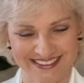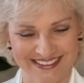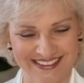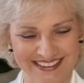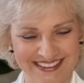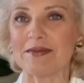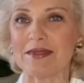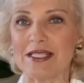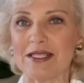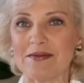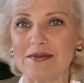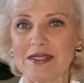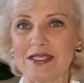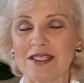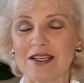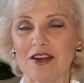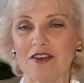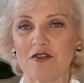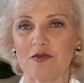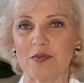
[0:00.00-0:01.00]

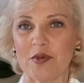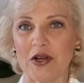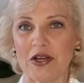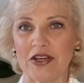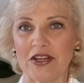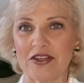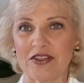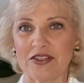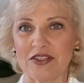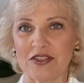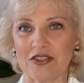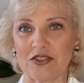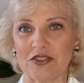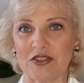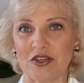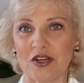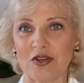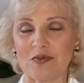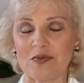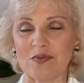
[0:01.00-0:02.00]
Symptoms of Barlow
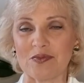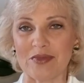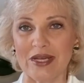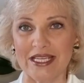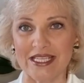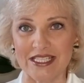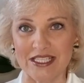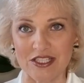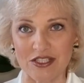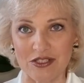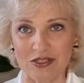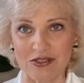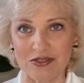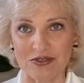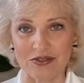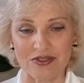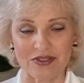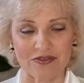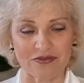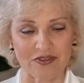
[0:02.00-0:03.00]
syndrome may
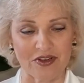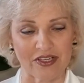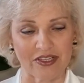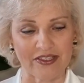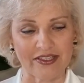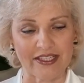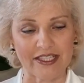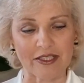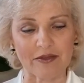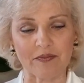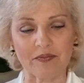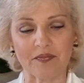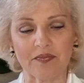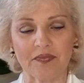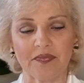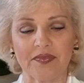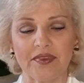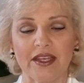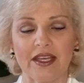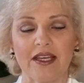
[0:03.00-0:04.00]
include the following:
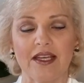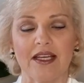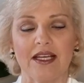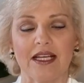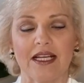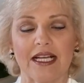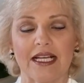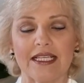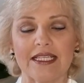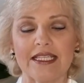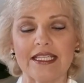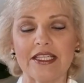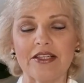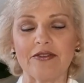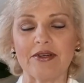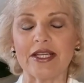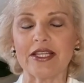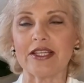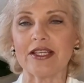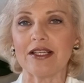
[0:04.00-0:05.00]
an
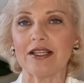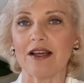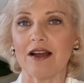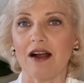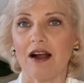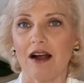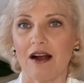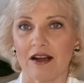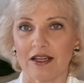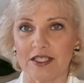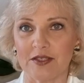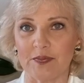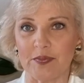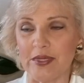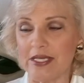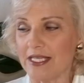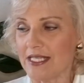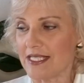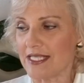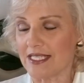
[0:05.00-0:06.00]
irregular
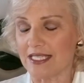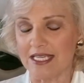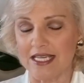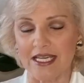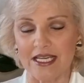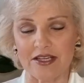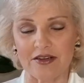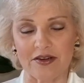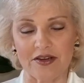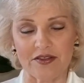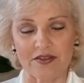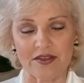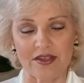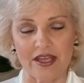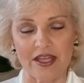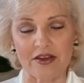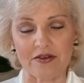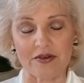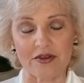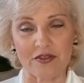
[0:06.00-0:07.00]
heartbeat,
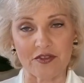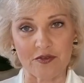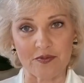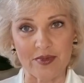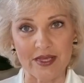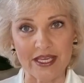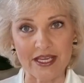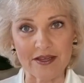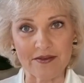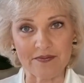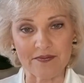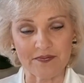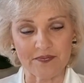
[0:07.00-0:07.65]
arrhythmia,